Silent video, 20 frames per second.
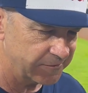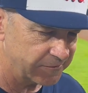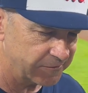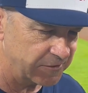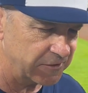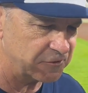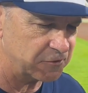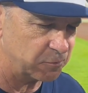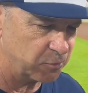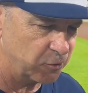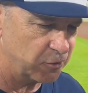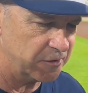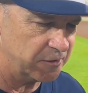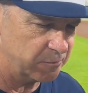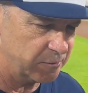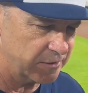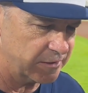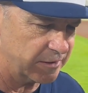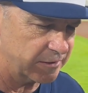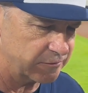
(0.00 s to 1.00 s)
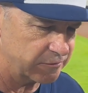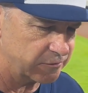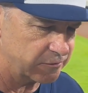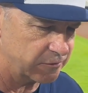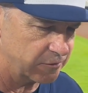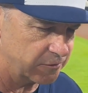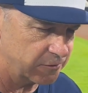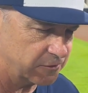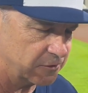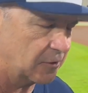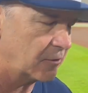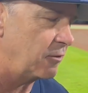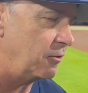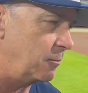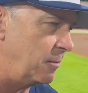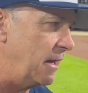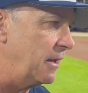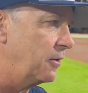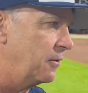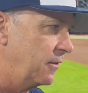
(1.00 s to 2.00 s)
disappointing because you know they're
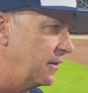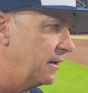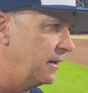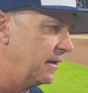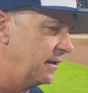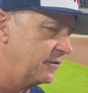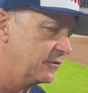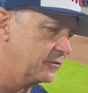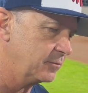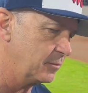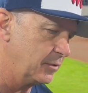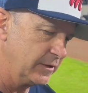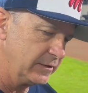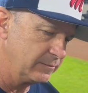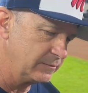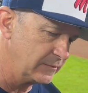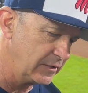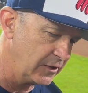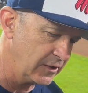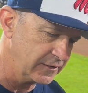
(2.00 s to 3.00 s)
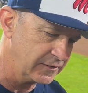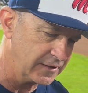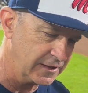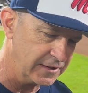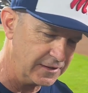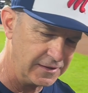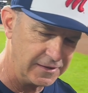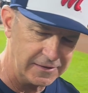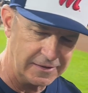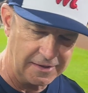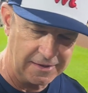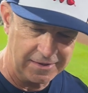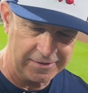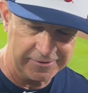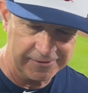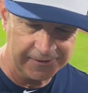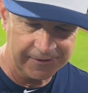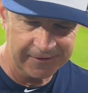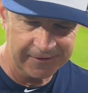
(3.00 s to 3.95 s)
better than this. But you know, at the end of the day,